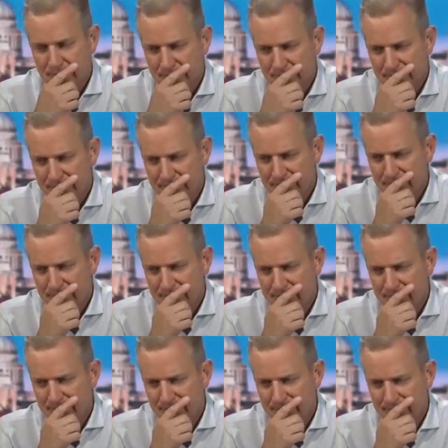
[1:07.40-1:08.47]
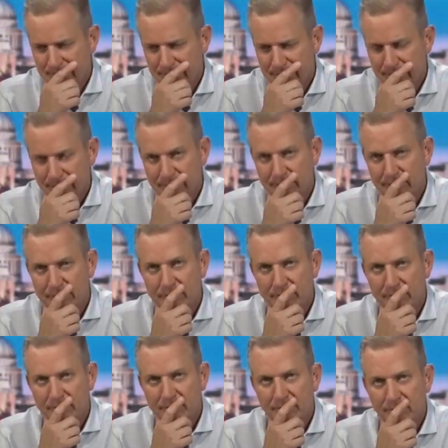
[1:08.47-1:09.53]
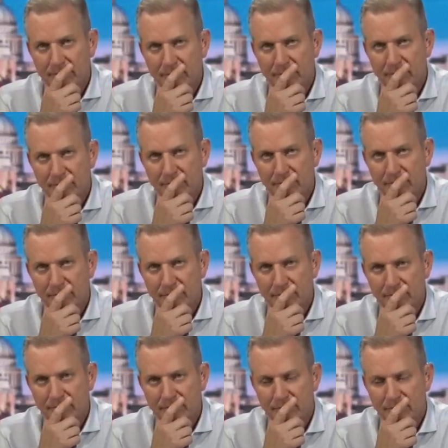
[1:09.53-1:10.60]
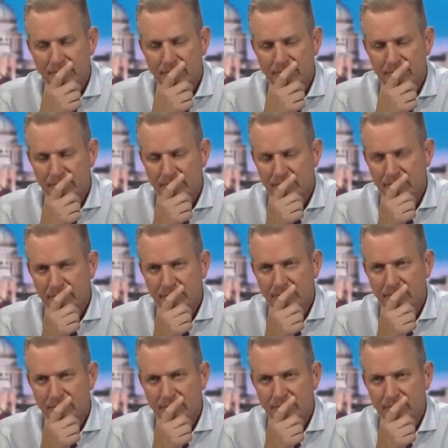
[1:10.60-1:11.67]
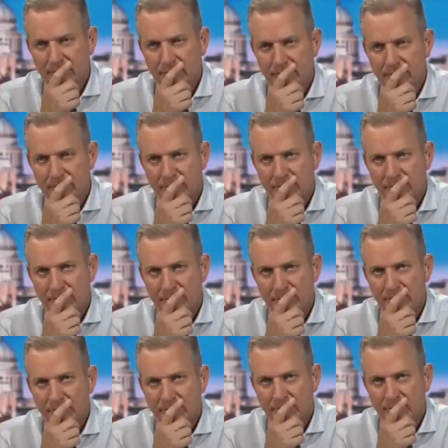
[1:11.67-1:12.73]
(silent)